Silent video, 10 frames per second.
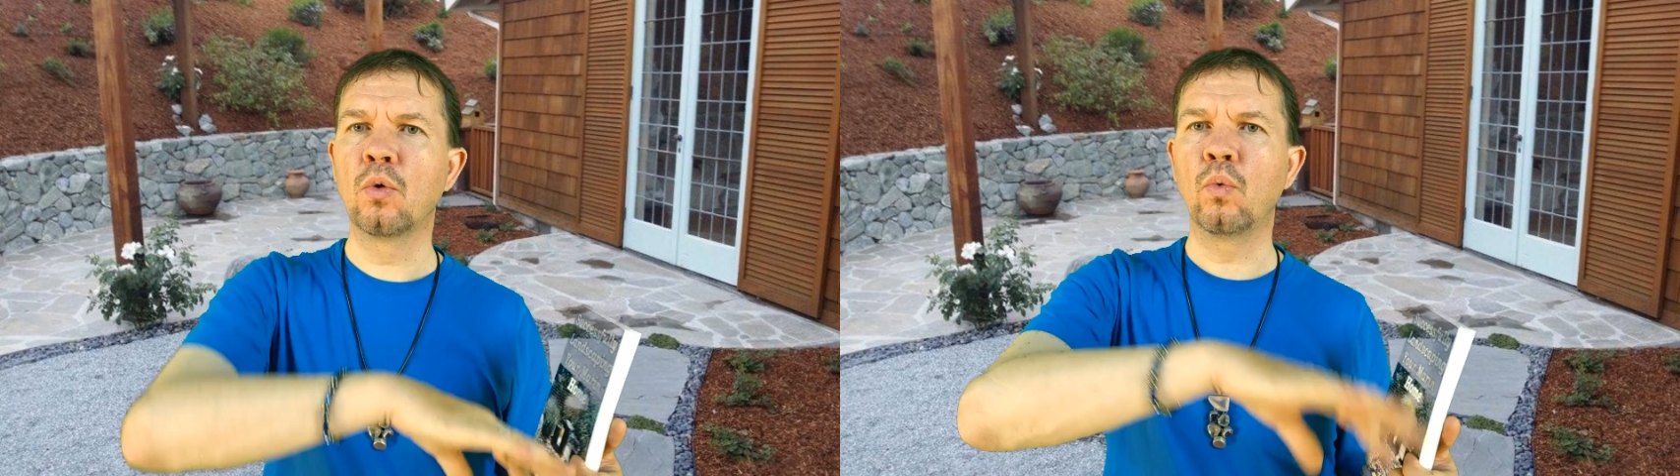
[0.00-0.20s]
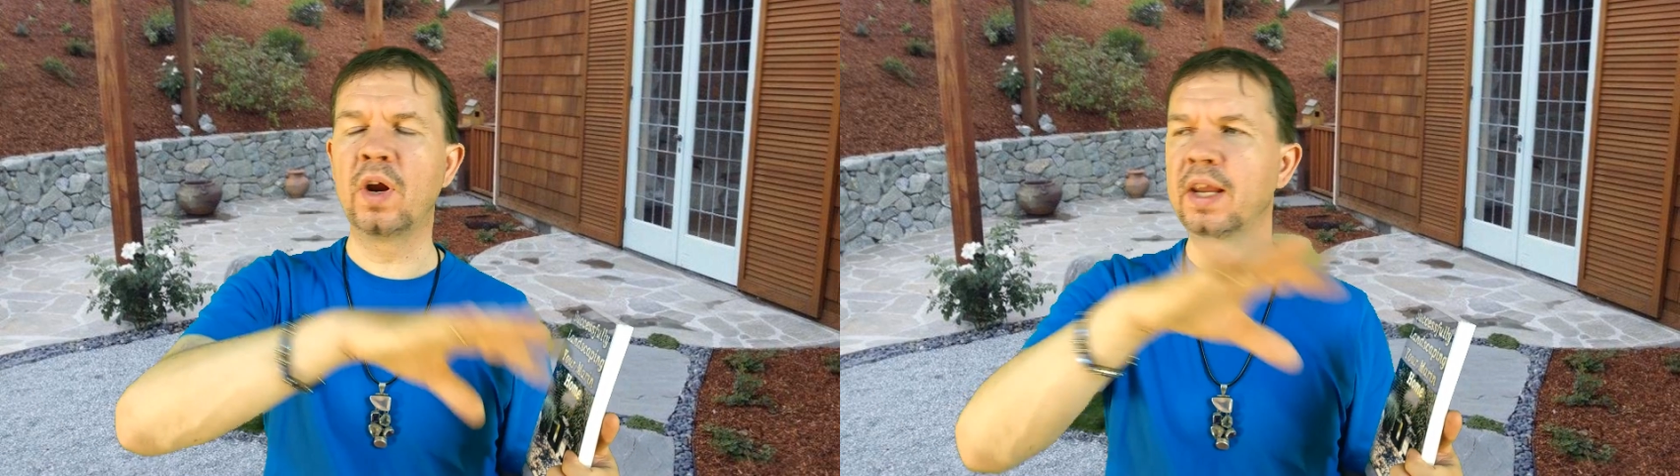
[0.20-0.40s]

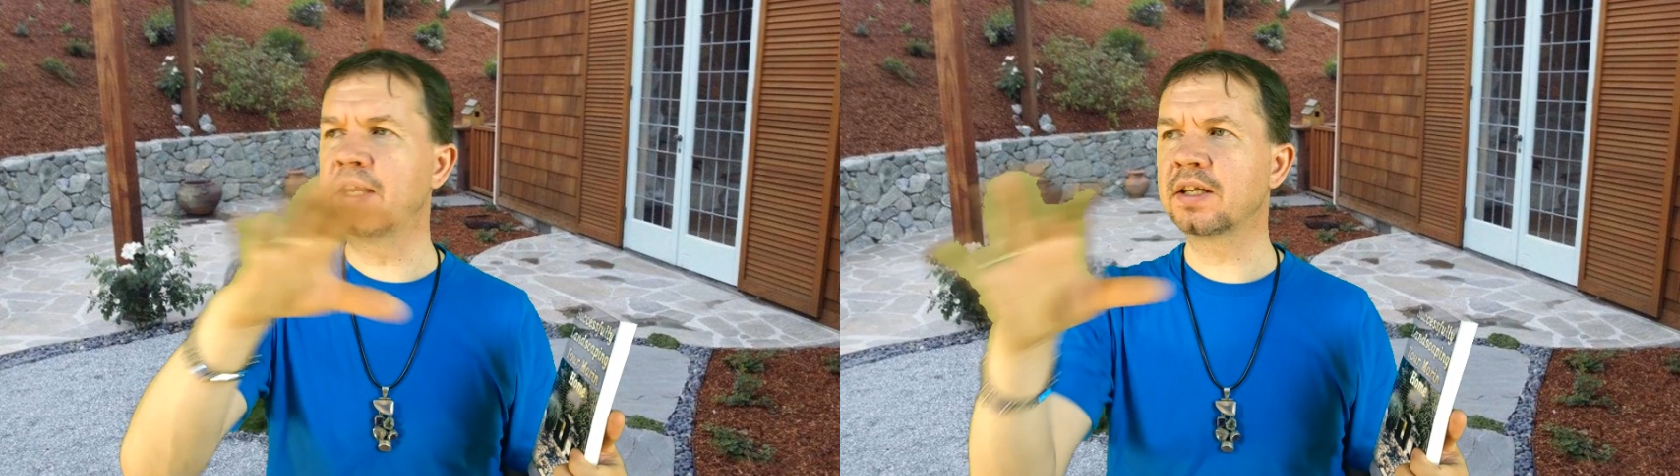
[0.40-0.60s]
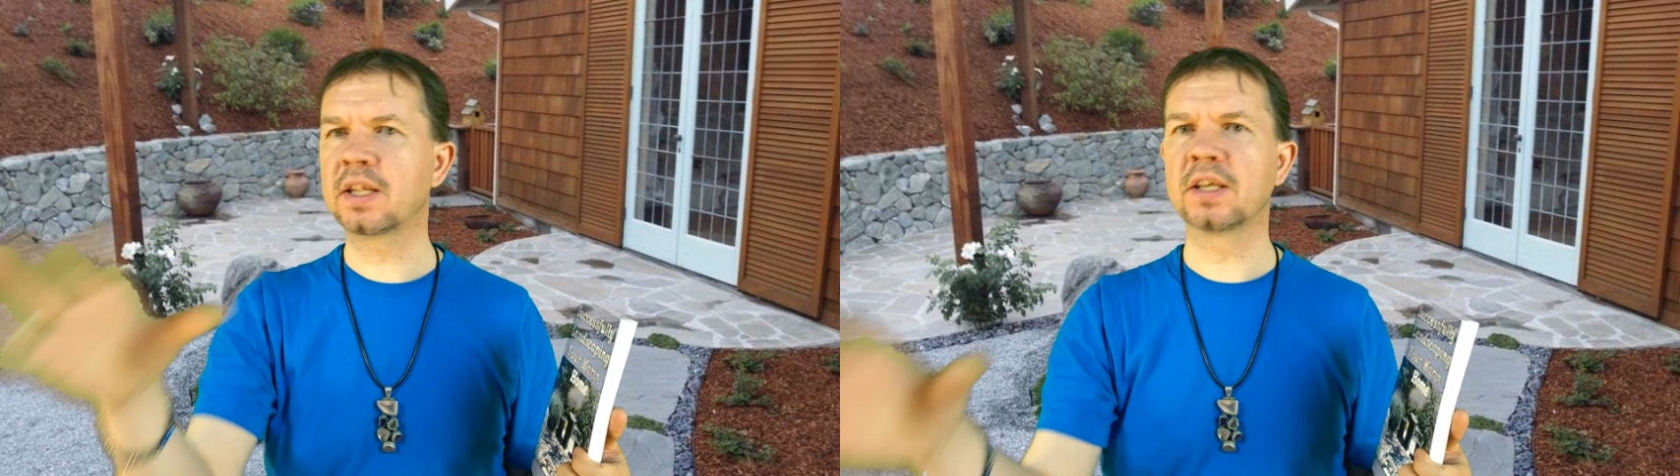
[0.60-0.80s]

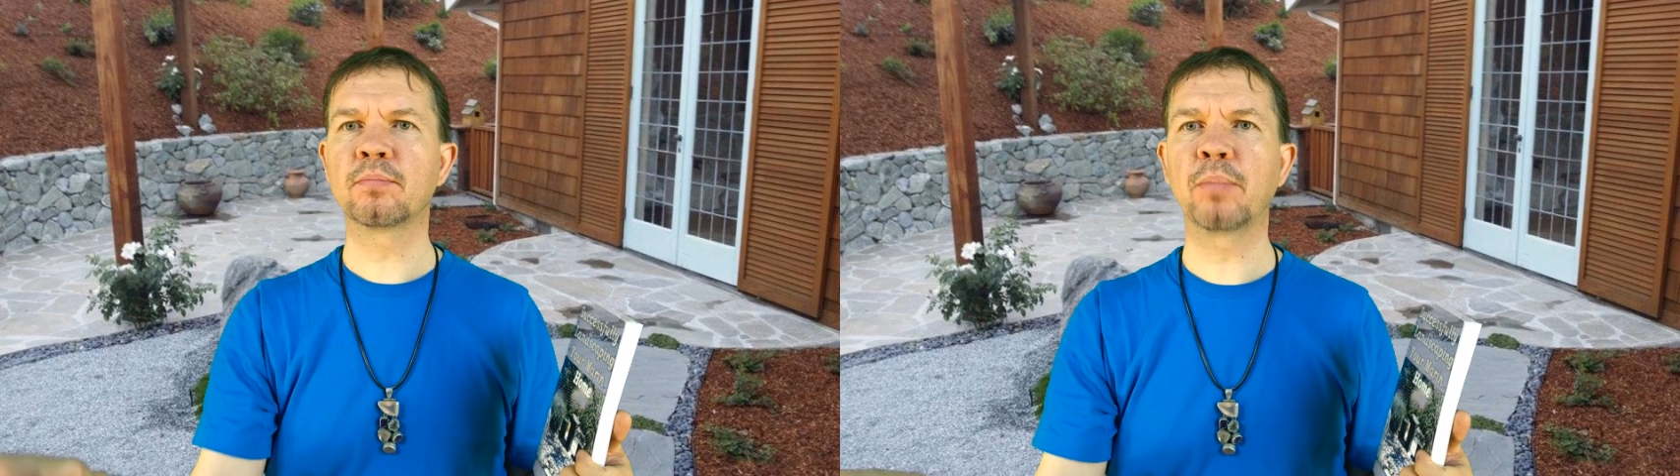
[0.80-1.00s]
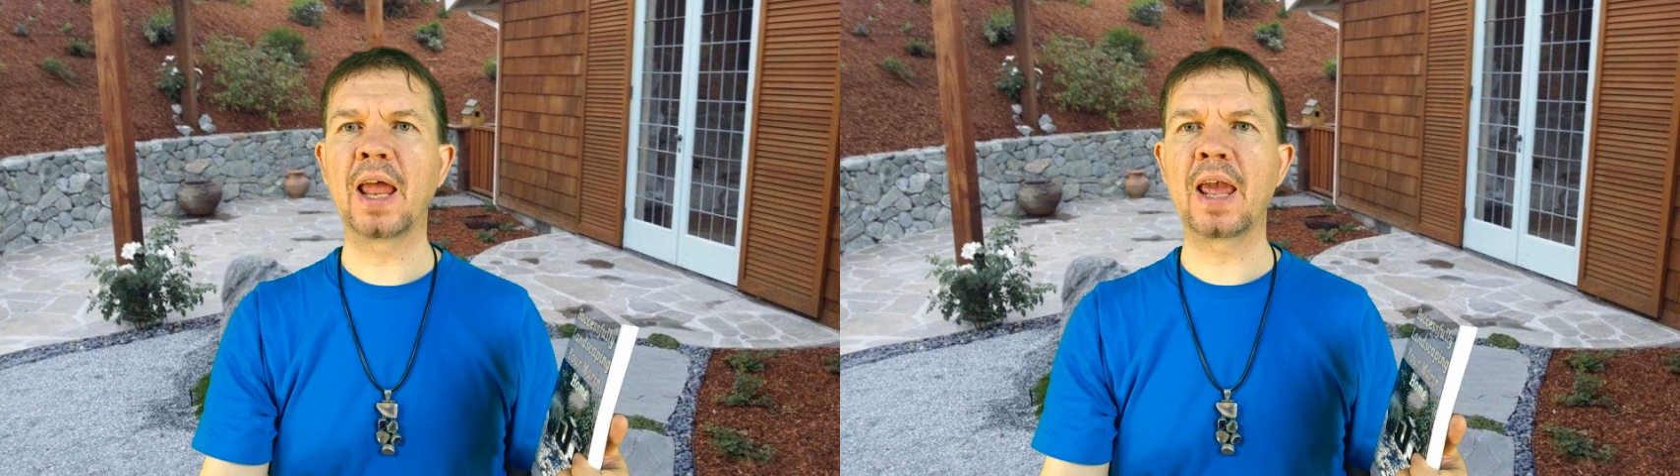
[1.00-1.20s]
Is this
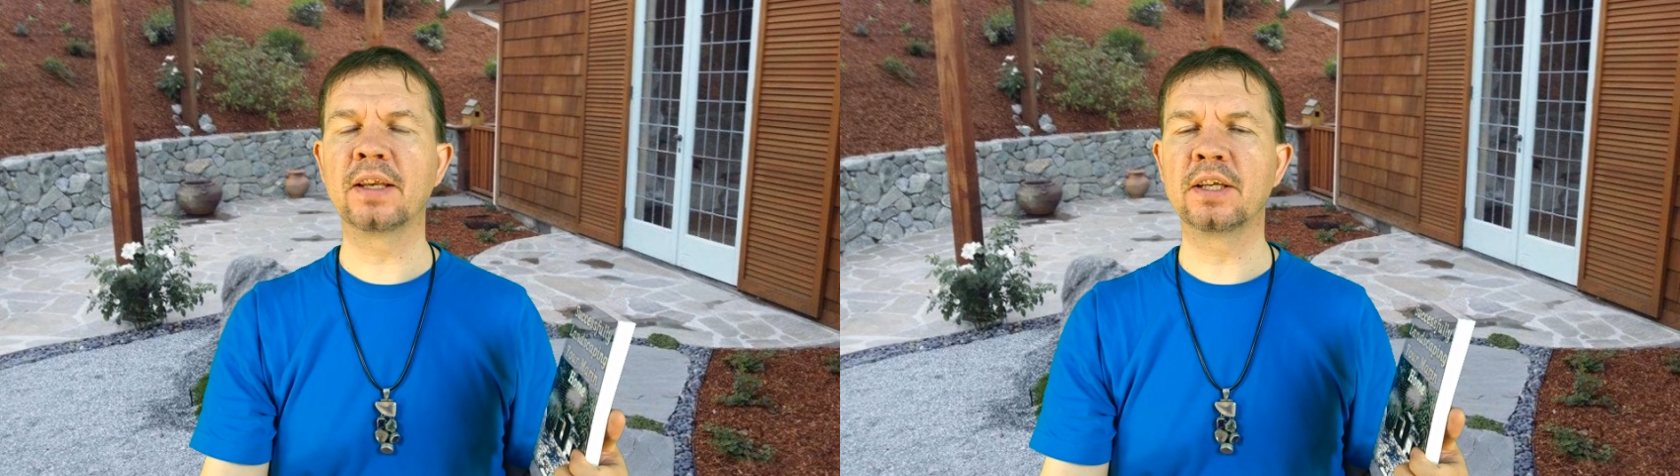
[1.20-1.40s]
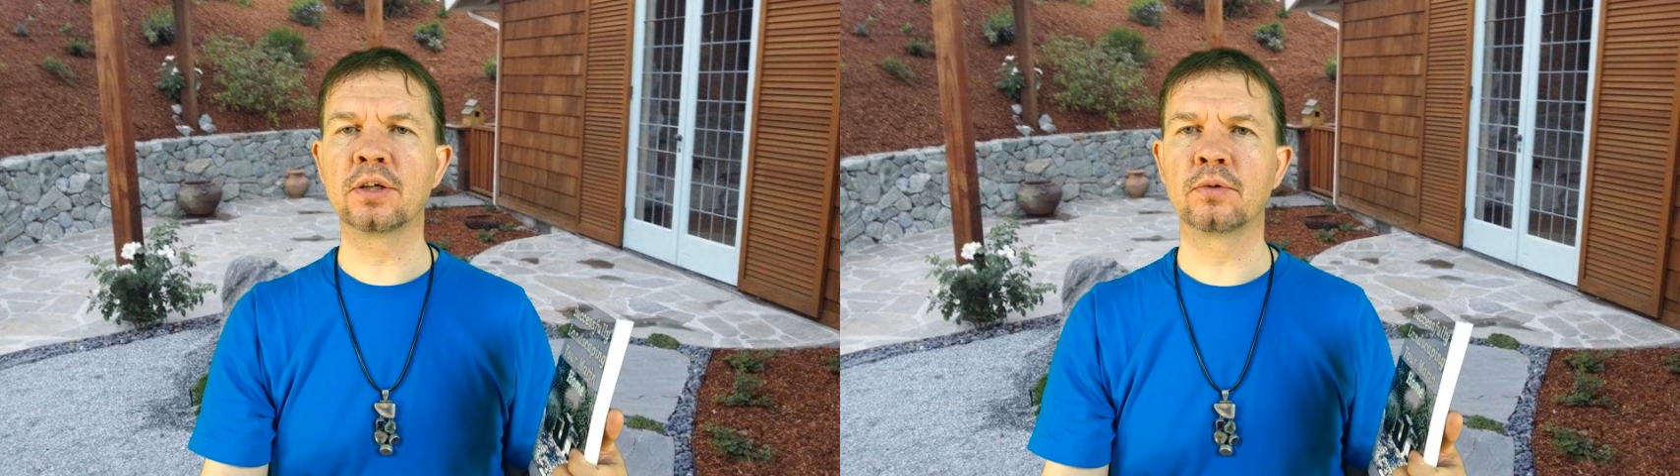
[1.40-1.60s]

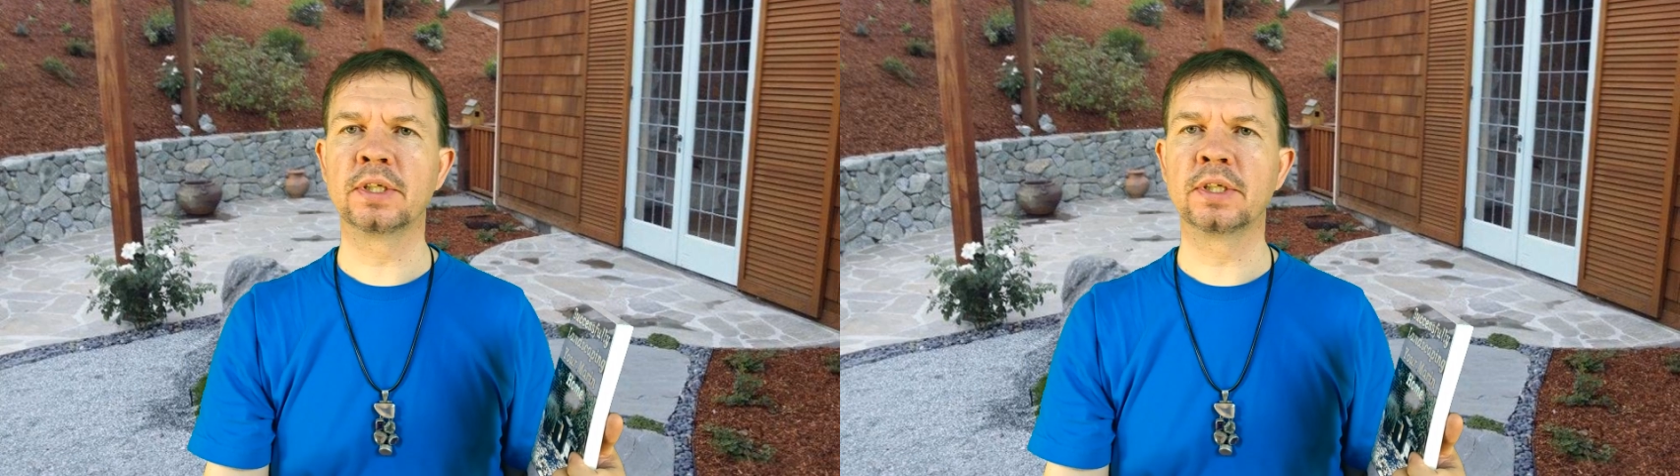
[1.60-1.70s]
plant deer